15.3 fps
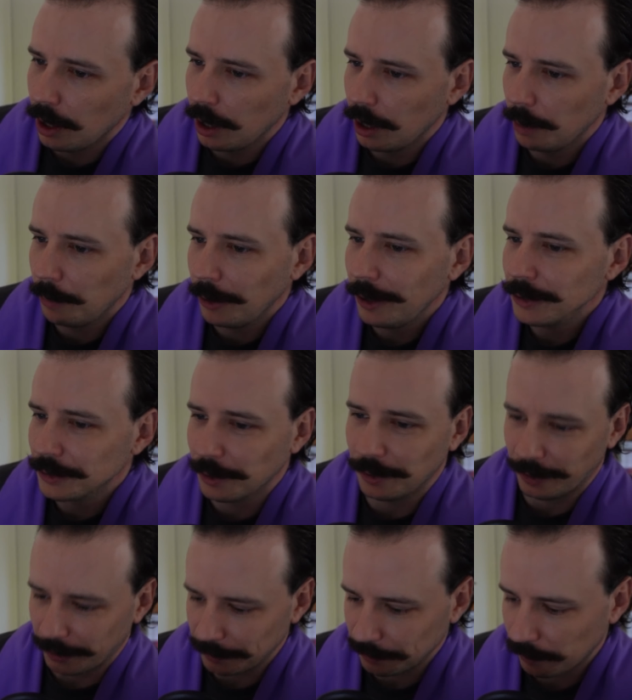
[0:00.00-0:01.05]
But here's the
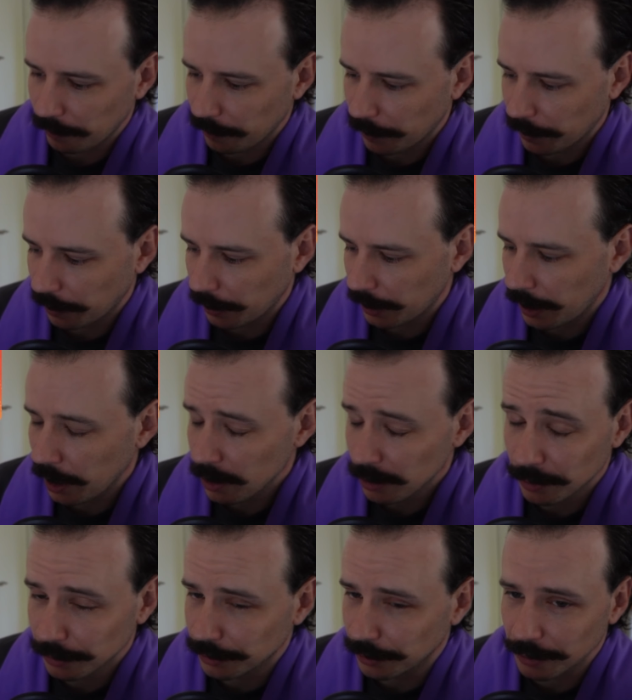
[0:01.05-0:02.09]
thing. The
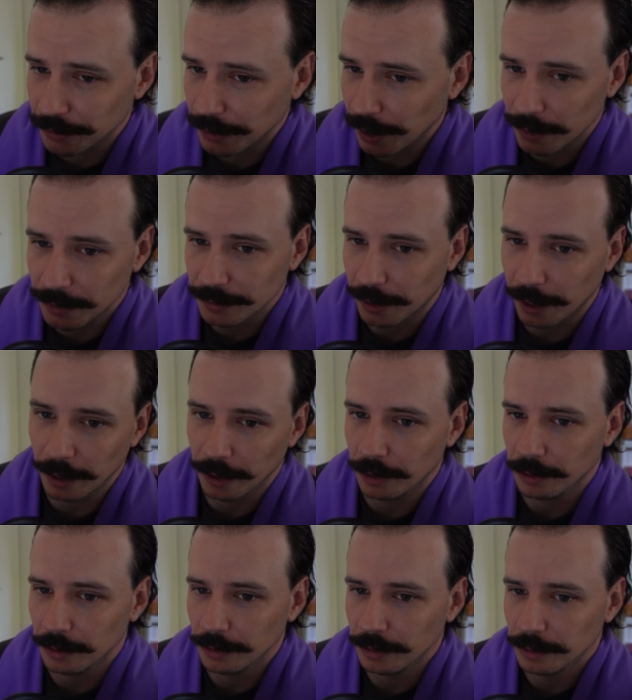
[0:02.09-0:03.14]
character does not
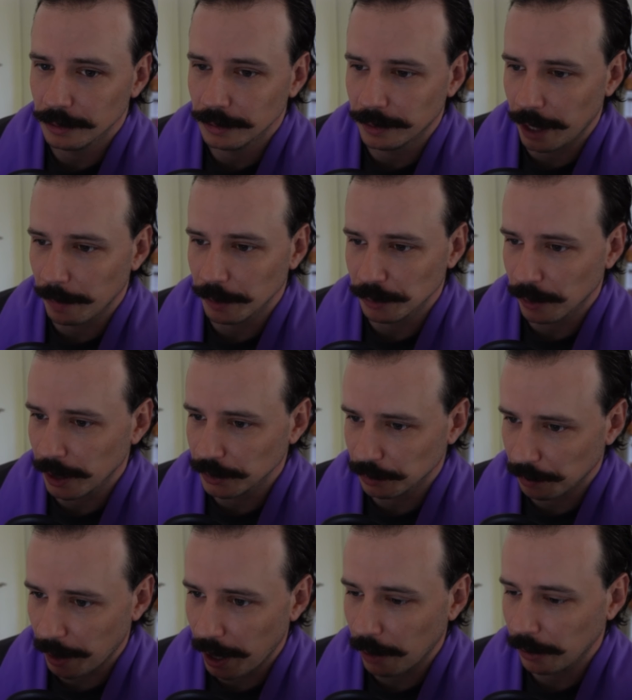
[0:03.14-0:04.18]
scale damage-wise with
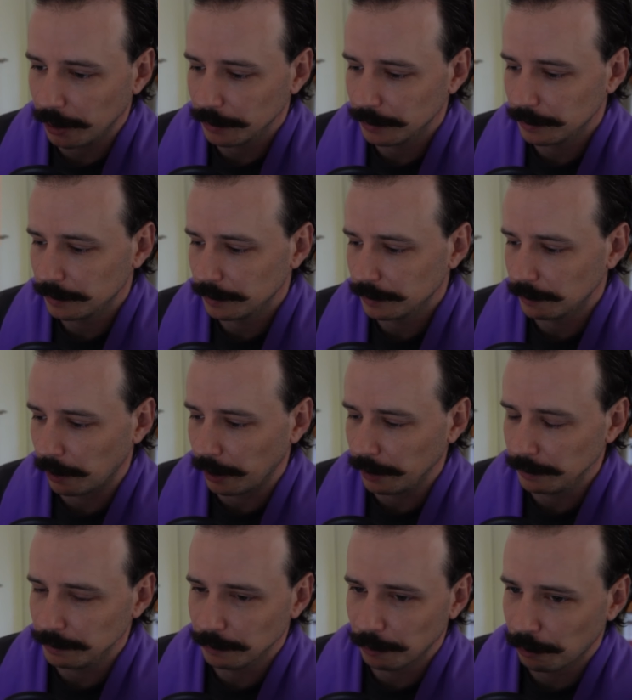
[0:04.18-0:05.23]
power, right?
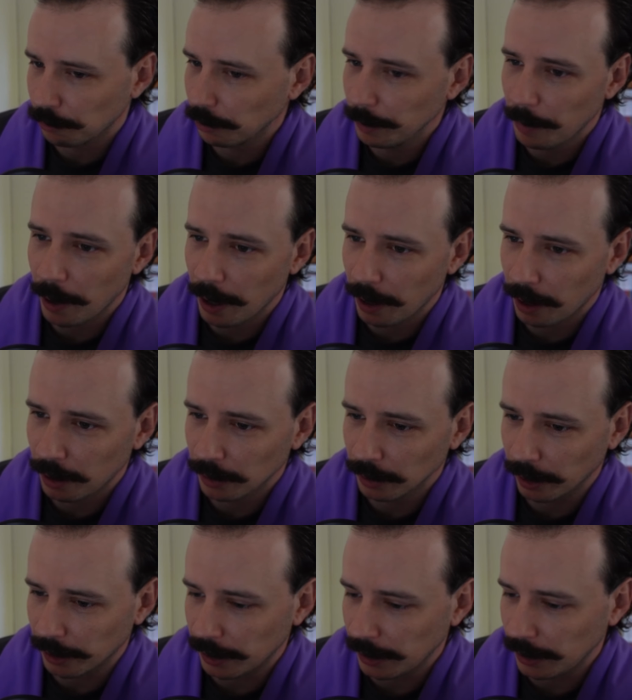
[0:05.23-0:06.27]

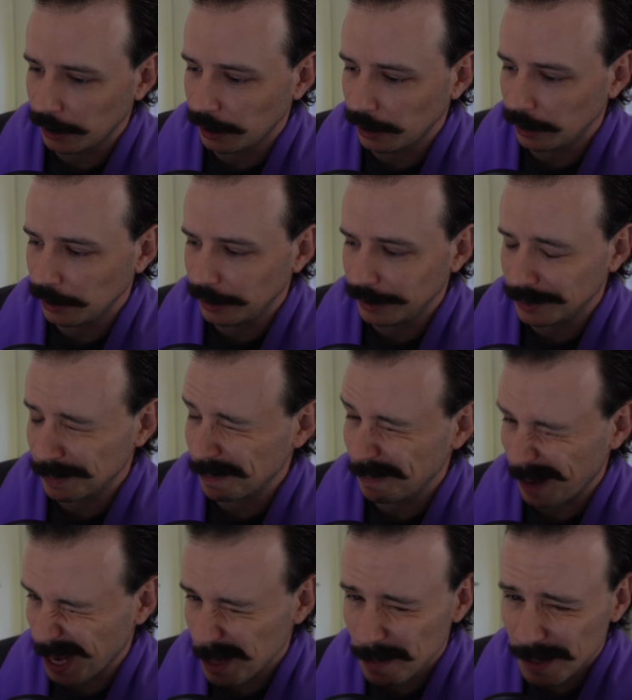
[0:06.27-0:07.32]
Like he is
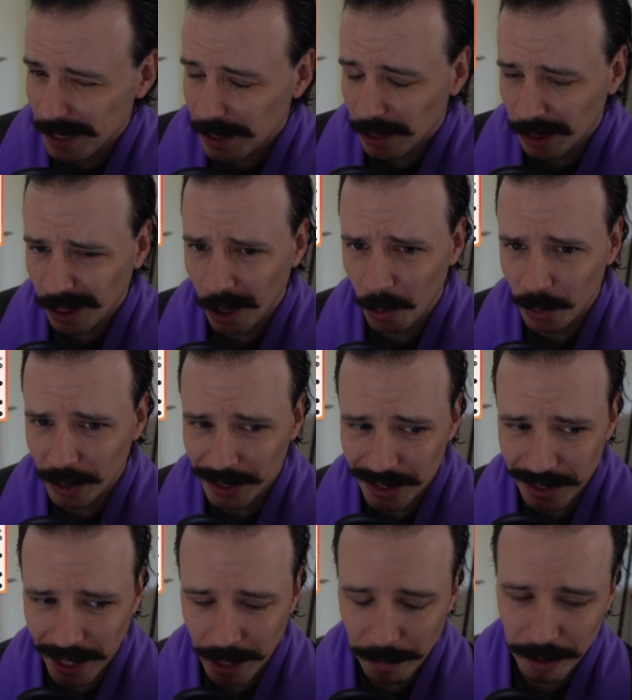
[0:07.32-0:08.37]
maybe the lowest
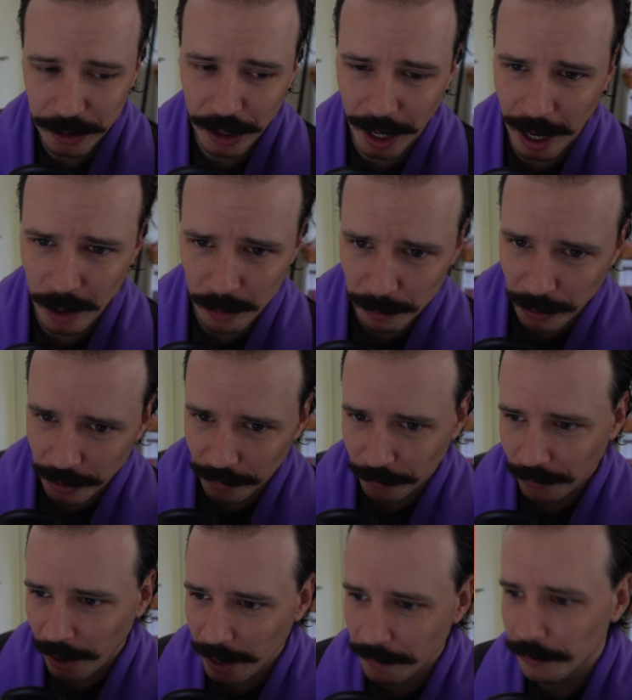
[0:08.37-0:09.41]
damage output
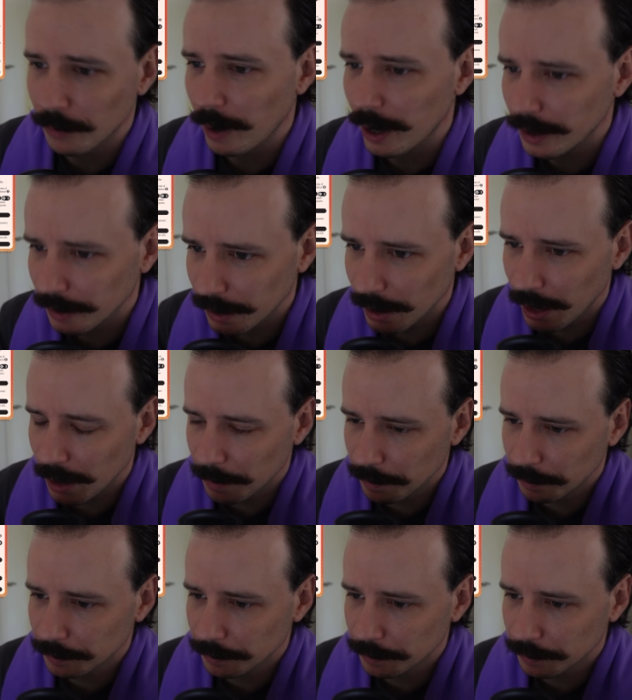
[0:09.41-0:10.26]
5 threat in the game.